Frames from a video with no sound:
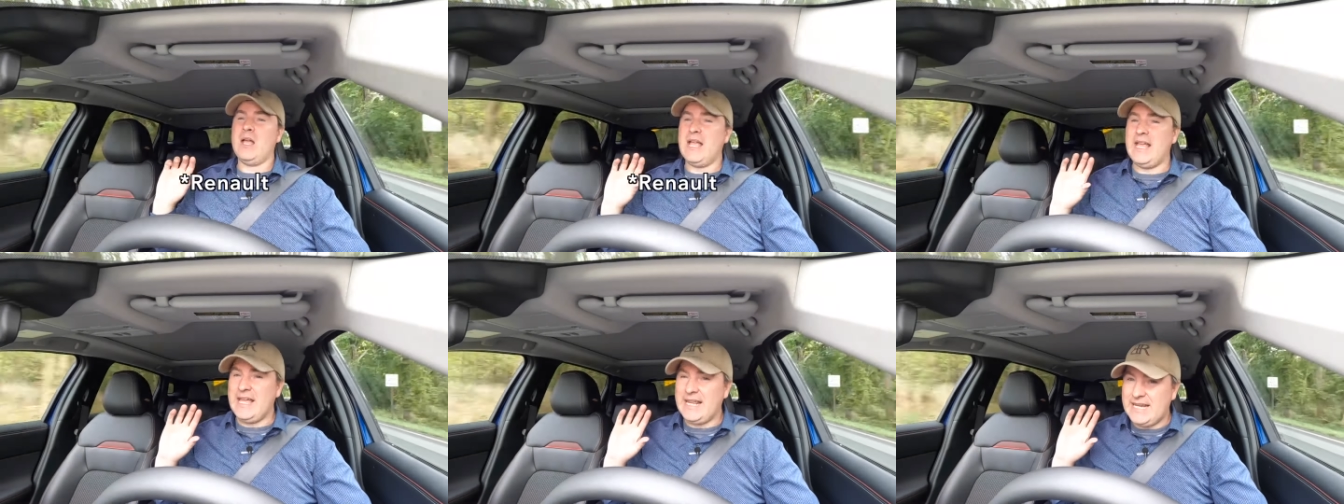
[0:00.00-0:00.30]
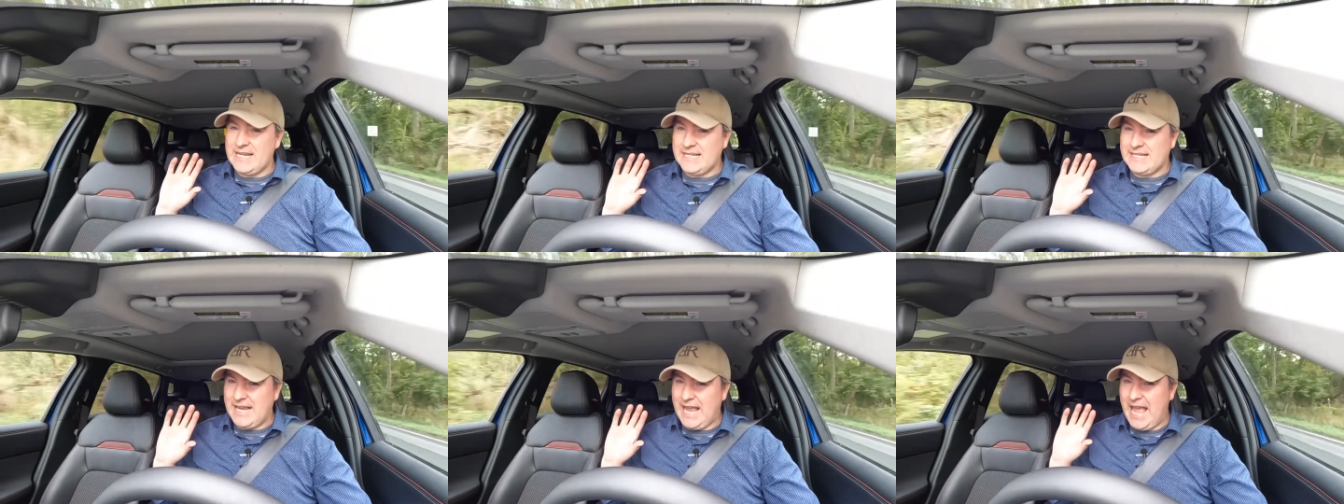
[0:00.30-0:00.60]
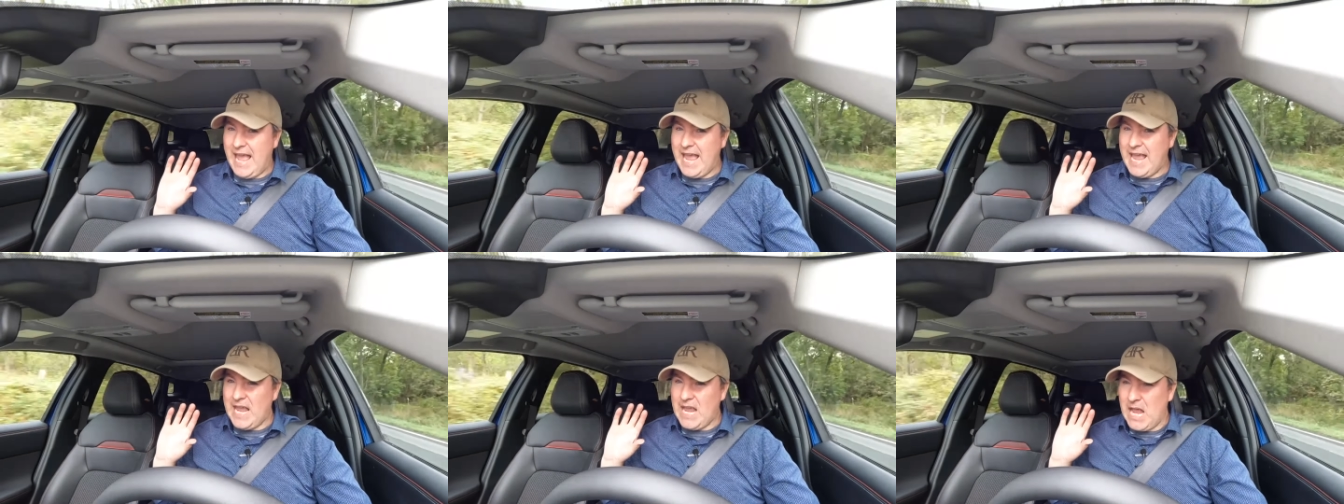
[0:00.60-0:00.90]
It is
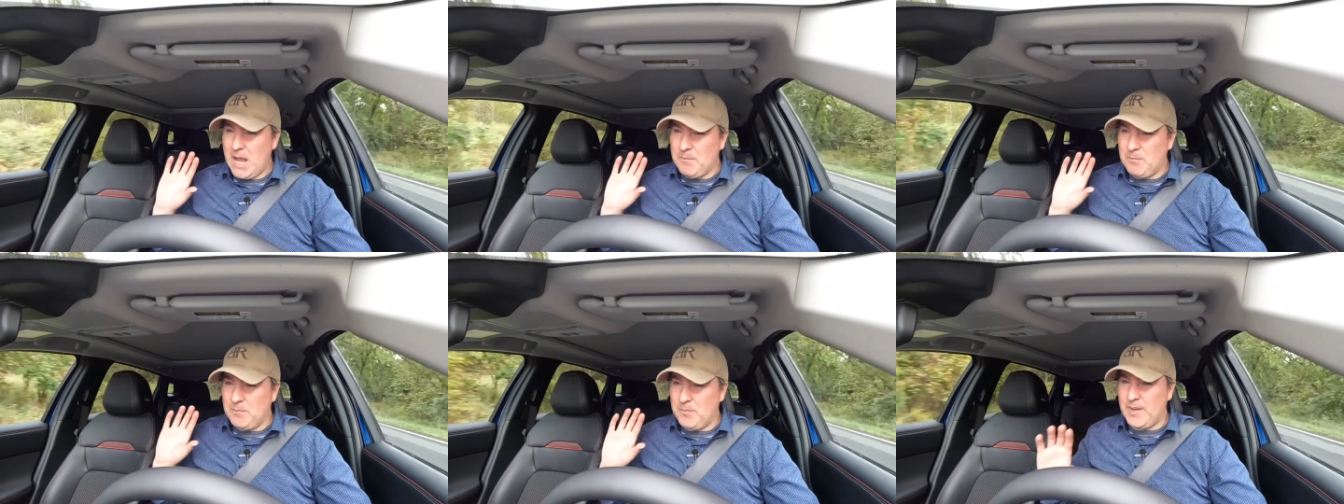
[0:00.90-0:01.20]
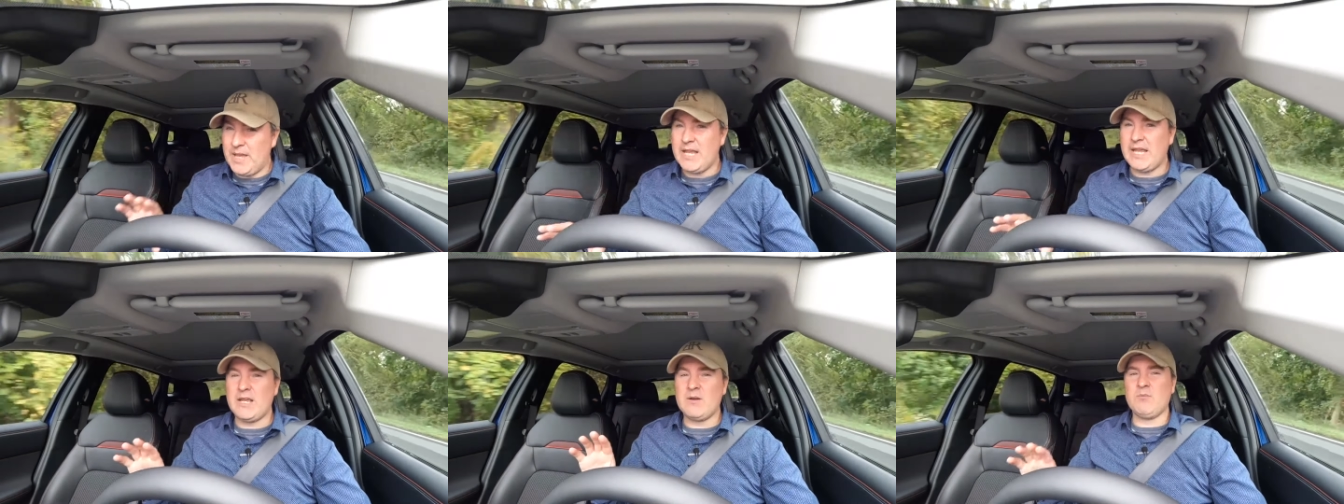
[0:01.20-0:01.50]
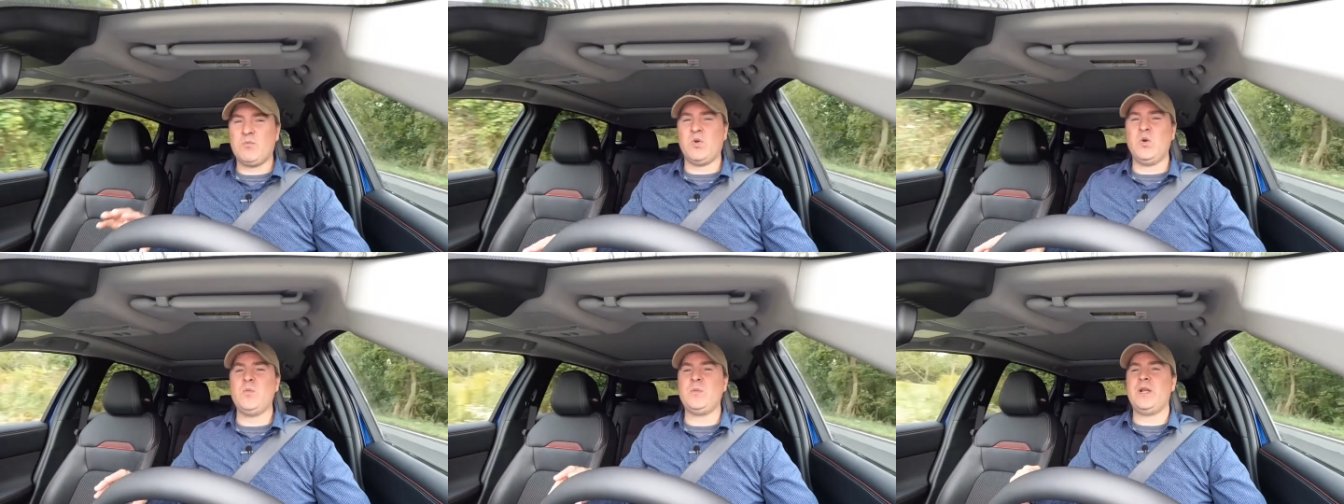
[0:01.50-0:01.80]
a big
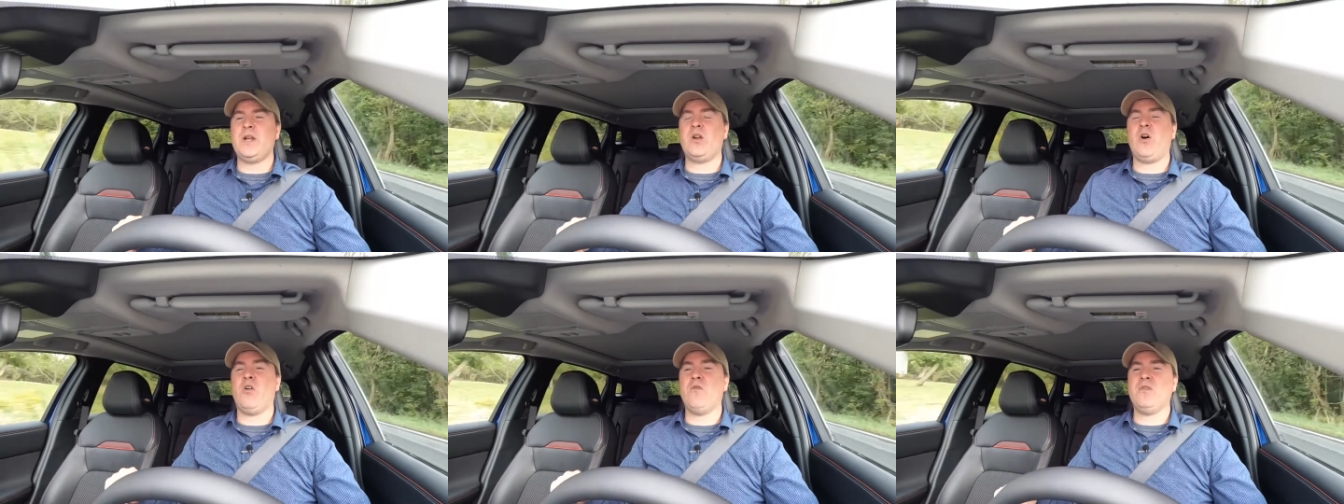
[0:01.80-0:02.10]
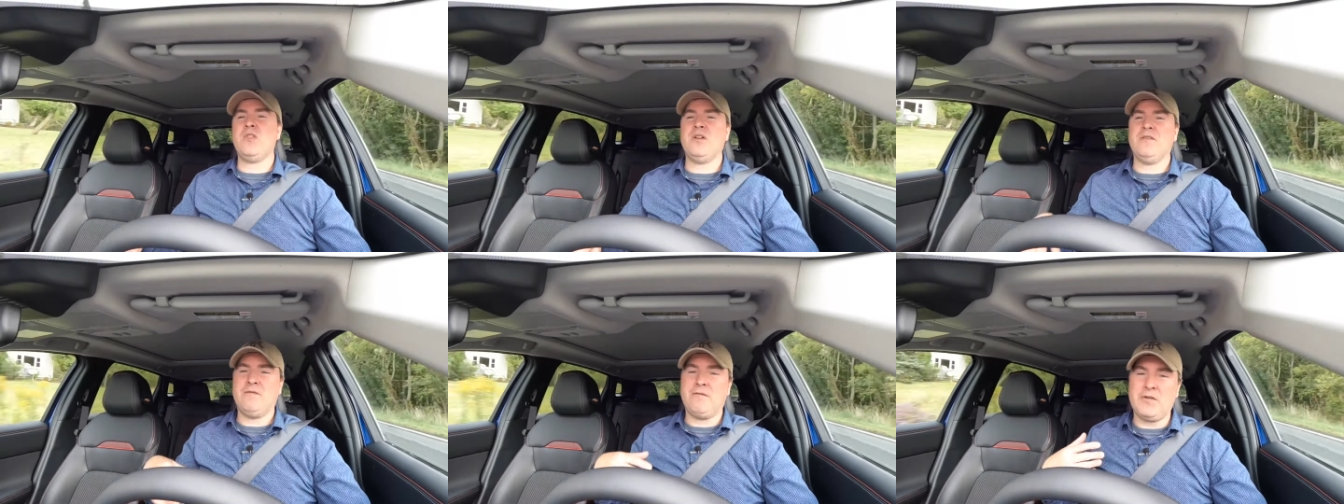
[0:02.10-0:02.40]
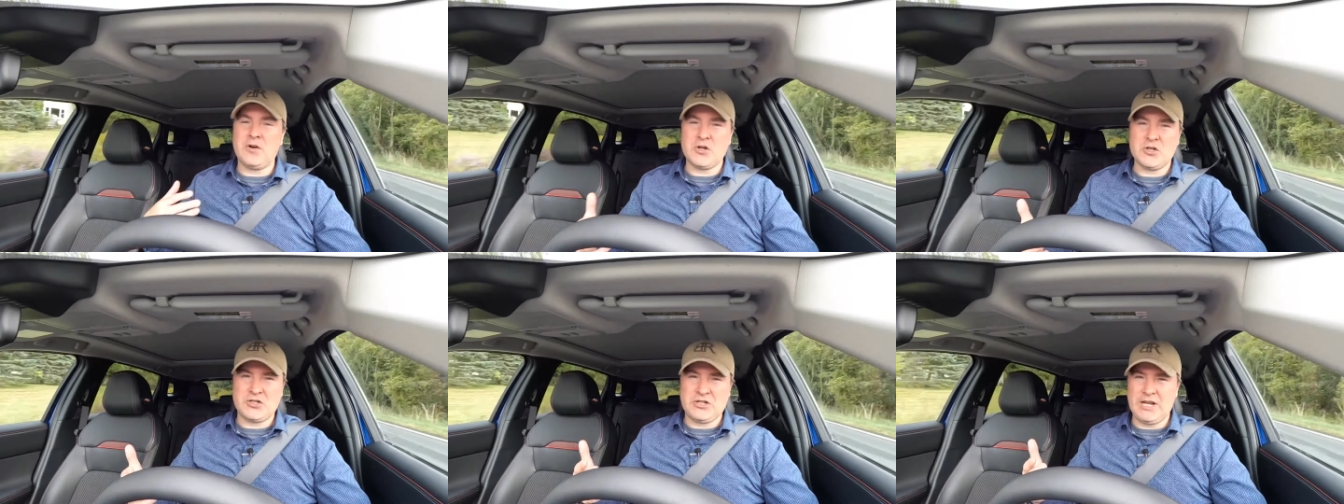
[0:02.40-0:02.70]
improvement over the
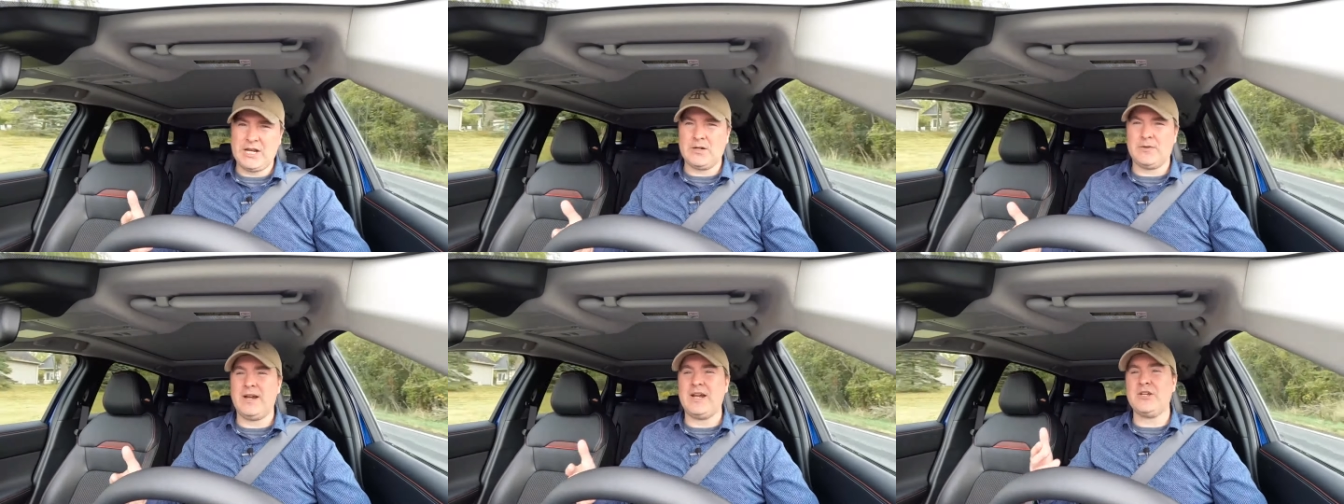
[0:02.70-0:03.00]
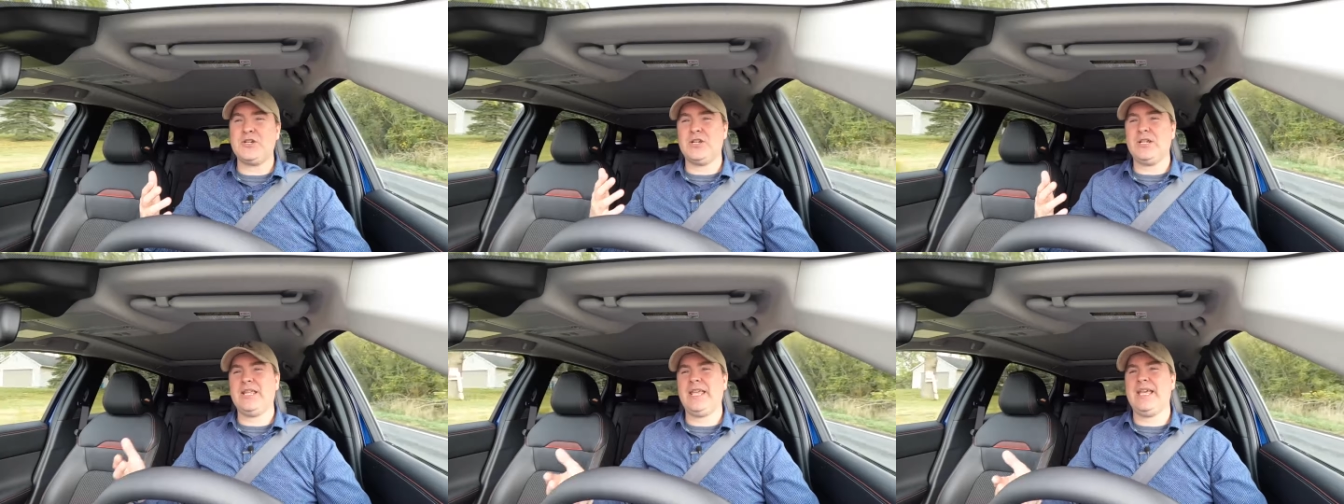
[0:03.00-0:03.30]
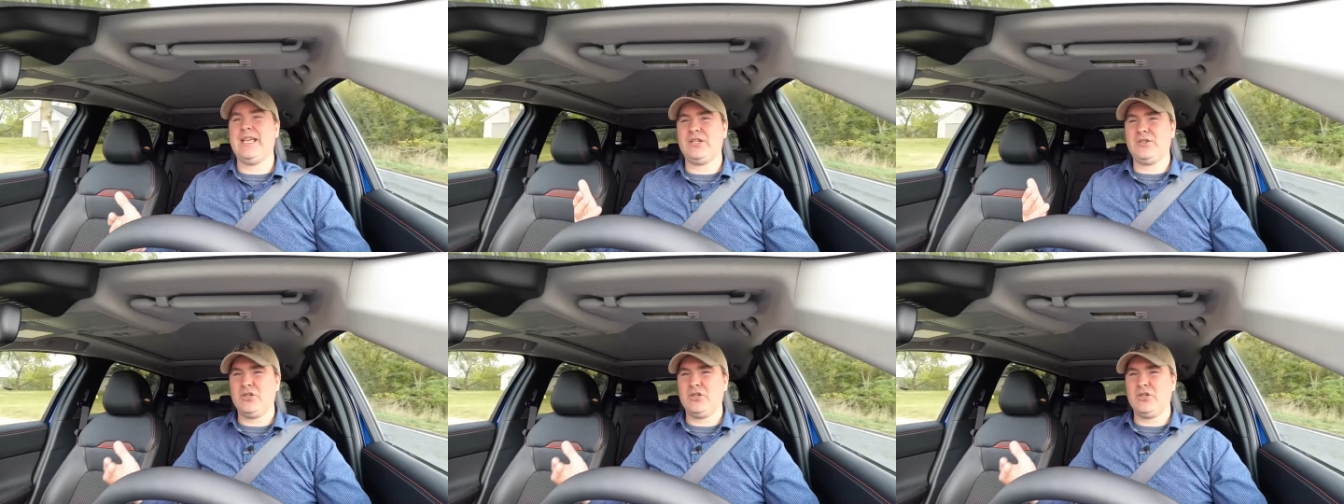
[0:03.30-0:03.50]
first generation Kicks